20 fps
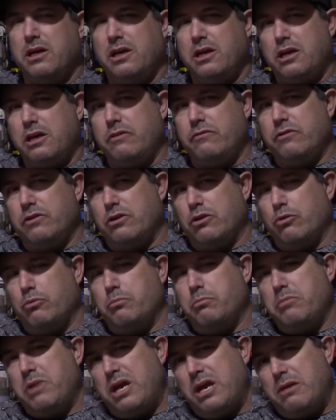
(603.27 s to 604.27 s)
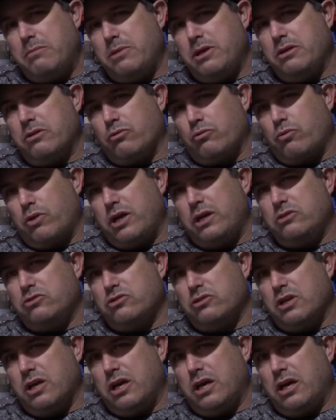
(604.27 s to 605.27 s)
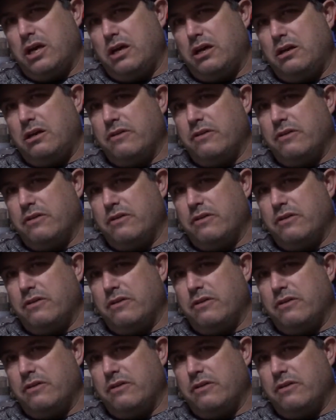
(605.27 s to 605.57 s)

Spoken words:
even though maybe the range day,